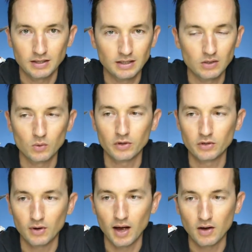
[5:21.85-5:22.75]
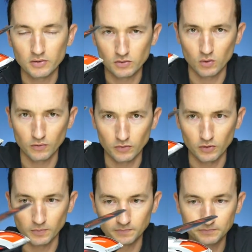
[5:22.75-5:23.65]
anywhere in your house or if you're